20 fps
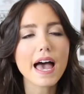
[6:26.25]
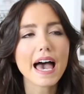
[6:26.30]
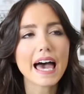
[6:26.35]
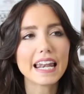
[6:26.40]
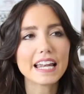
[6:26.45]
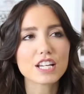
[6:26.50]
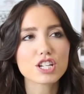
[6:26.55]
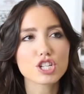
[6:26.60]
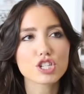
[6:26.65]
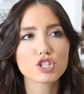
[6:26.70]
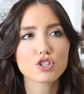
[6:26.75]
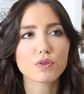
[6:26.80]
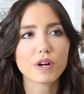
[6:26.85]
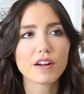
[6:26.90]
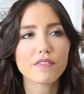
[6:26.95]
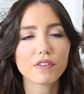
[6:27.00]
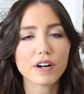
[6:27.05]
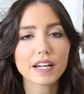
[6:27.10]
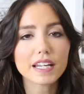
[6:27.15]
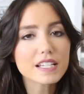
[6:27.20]
and it's just
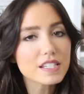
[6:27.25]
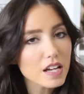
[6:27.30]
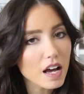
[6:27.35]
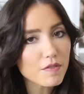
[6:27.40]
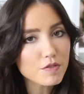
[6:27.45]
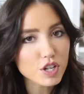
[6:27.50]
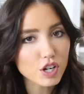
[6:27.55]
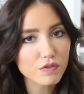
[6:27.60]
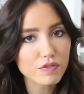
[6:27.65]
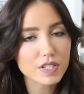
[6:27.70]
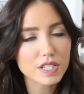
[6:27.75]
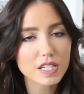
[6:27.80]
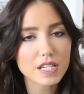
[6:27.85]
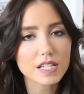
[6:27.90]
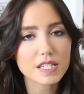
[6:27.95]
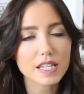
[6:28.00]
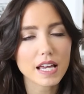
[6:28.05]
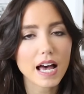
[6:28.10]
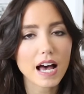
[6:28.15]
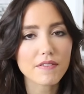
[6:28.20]
great for any soft
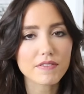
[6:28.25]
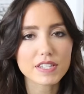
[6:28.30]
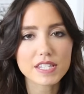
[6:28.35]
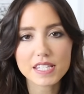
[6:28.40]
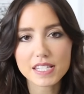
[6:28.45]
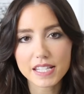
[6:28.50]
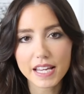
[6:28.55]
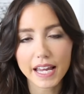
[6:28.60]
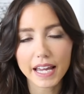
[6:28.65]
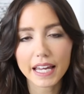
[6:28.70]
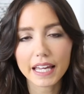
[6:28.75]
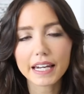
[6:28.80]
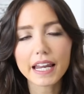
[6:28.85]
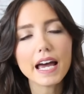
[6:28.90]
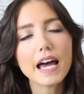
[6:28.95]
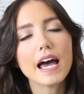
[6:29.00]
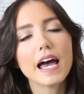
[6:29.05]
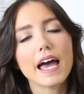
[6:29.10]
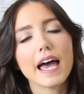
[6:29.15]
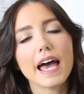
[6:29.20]
surfaces that have a stain
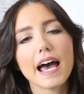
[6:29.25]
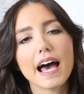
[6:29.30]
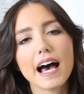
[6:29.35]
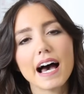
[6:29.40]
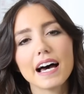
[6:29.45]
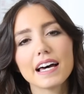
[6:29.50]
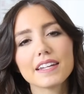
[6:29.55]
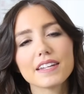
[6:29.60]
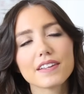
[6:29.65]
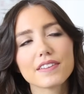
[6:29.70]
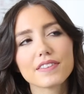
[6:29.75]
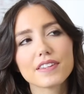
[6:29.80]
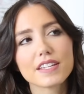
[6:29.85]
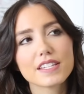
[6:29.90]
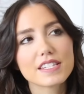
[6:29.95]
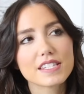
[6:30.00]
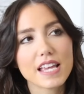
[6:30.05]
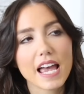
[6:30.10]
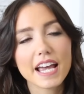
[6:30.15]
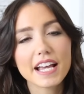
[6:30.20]
and
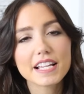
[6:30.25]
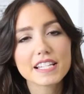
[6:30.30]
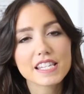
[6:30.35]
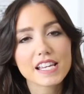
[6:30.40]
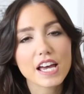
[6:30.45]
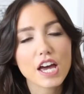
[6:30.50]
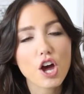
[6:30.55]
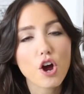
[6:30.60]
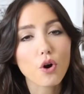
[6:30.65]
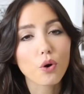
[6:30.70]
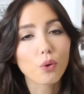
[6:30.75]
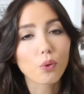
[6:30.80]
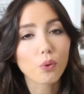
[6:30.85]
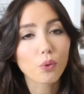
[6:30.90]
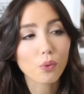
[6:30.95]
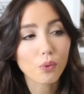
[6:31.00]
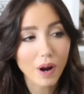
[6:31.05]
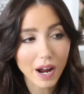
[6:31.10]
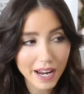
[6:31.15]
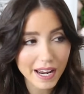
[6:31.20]
this takes it
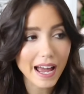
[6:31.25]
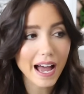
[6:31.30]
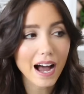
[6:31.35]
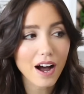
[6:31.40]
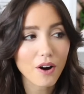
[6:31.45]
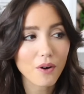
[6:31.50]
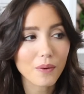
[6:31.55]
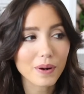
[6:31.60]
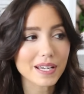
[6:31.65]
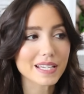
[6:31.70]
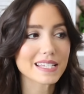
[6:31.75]
right out.